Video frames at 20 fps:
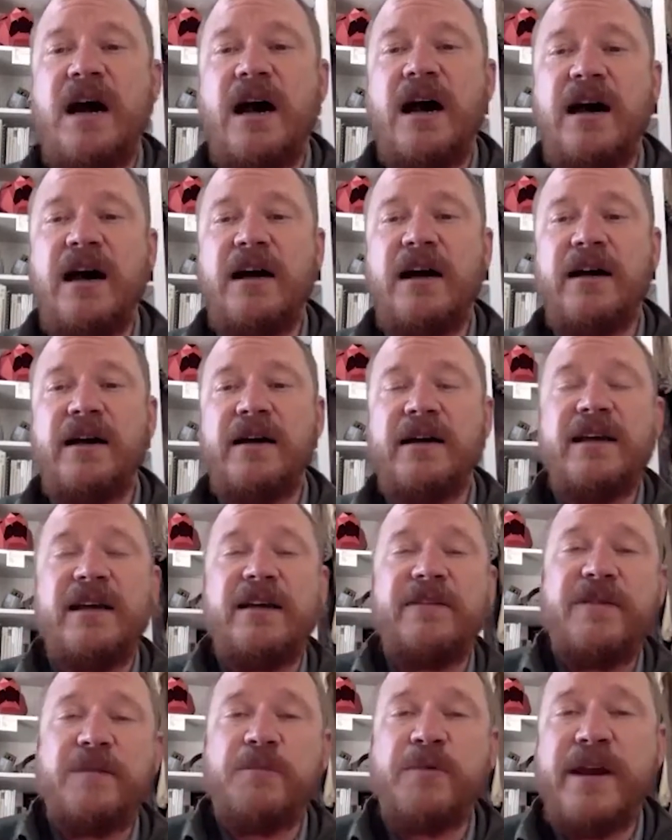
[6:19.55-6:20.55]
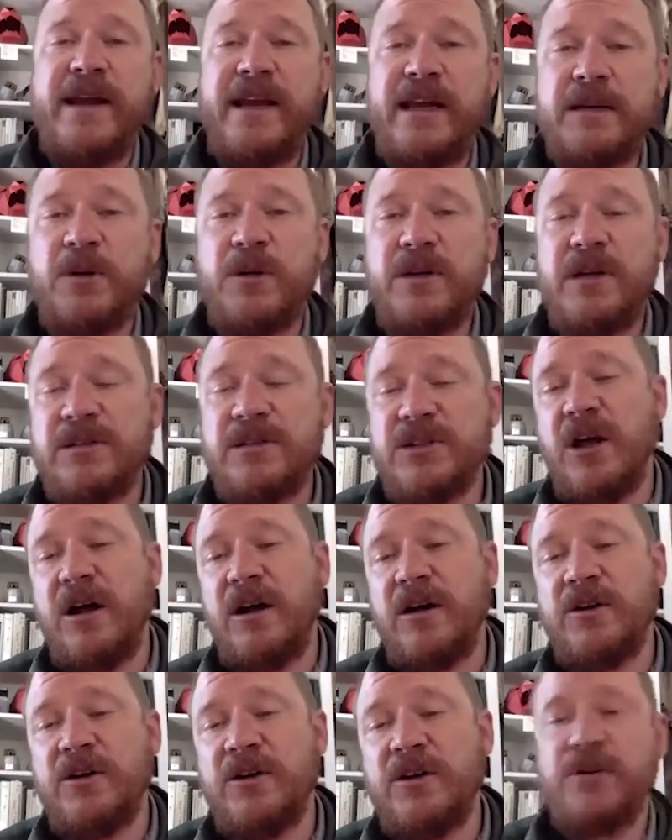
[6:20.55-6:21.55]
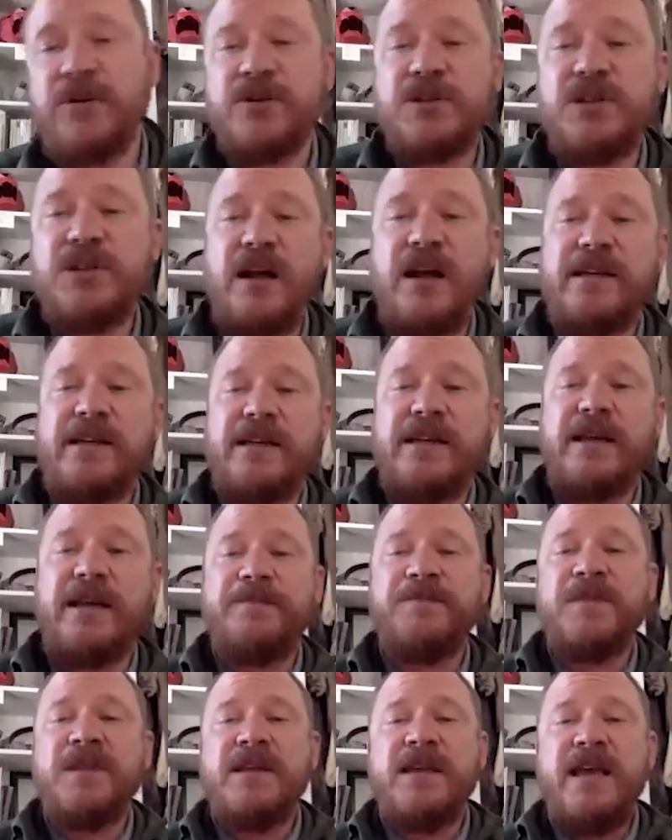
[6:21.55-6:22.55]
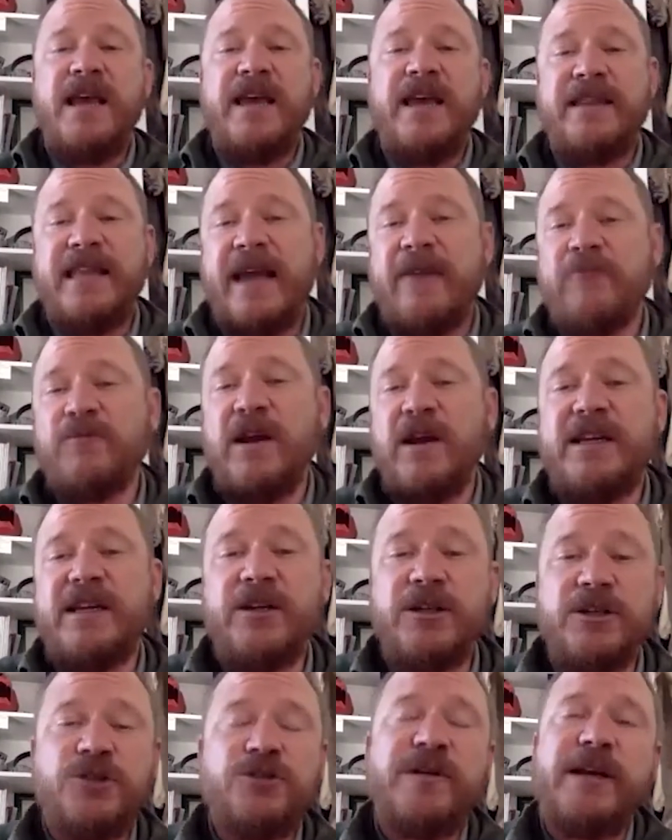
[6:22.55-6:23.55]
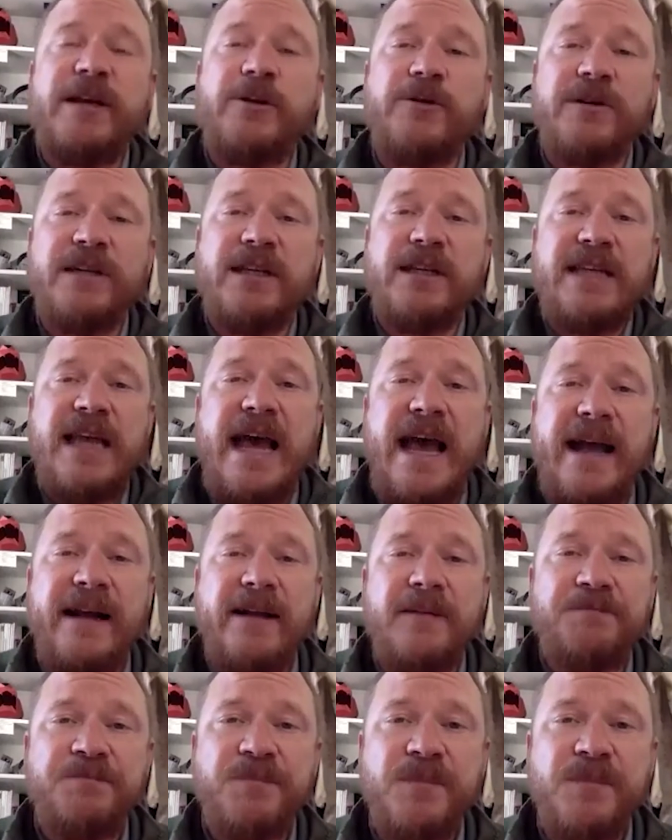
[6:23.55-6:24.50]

if a prey animal saw a cougar stalking it, and that running could trigger an attack.